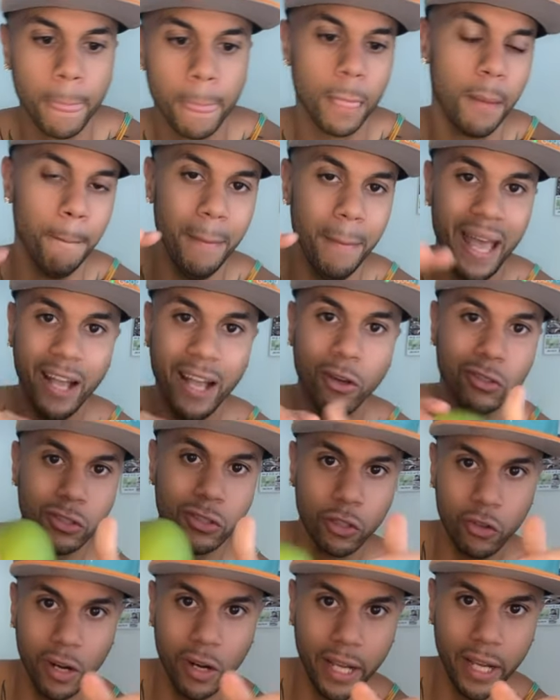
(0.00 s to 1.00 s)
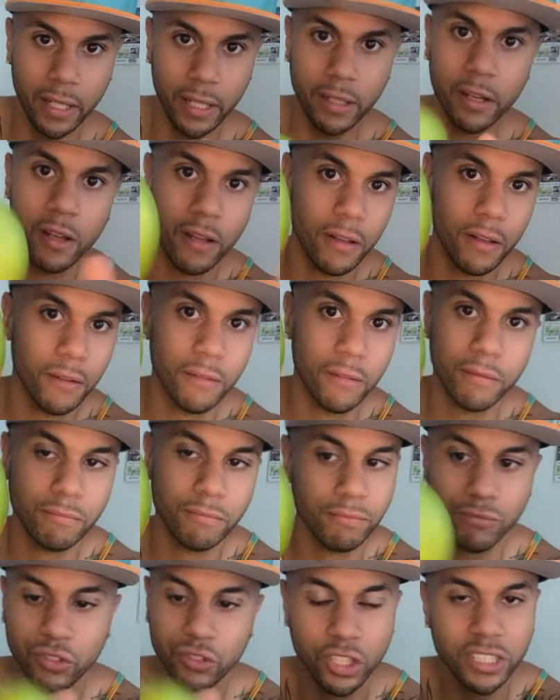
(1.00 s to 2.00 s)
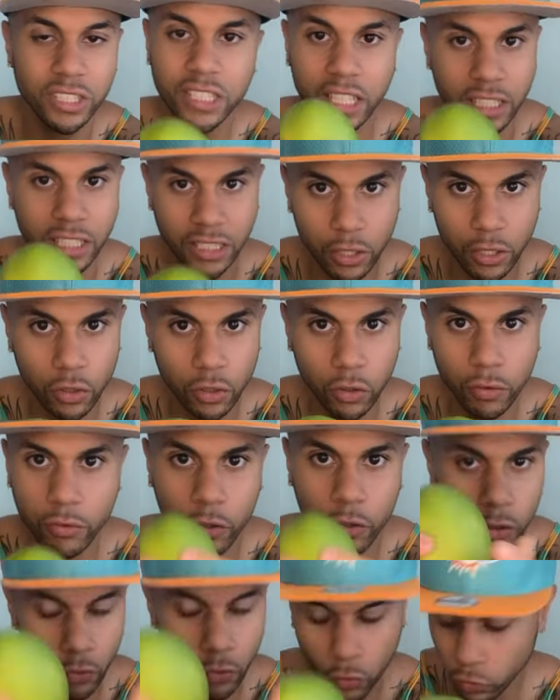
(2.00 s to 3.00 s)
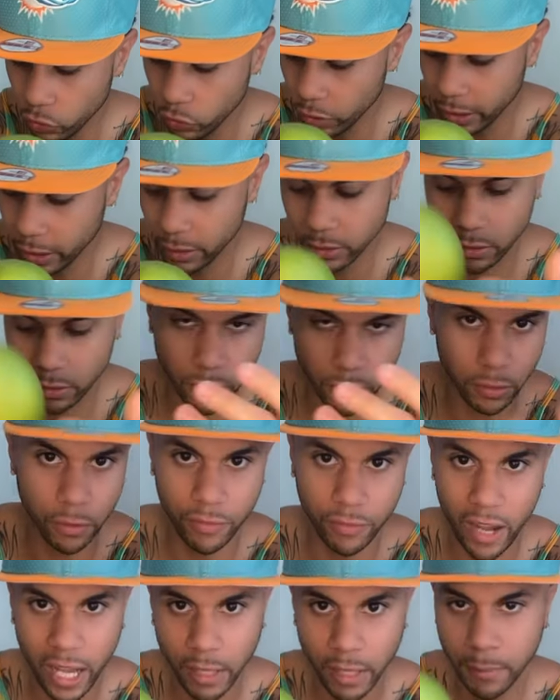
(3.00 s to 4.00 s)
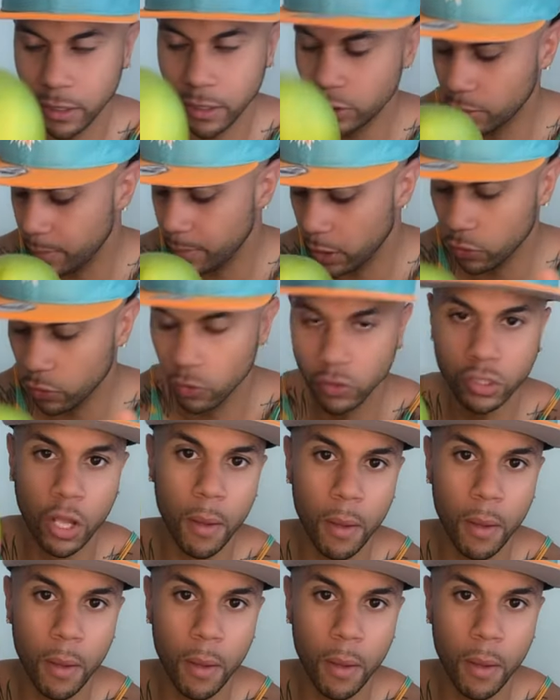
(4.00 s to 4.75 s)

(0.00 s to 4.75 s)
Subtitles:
Mangoes are great just in general for your nutrients, your vitamins, your minerals,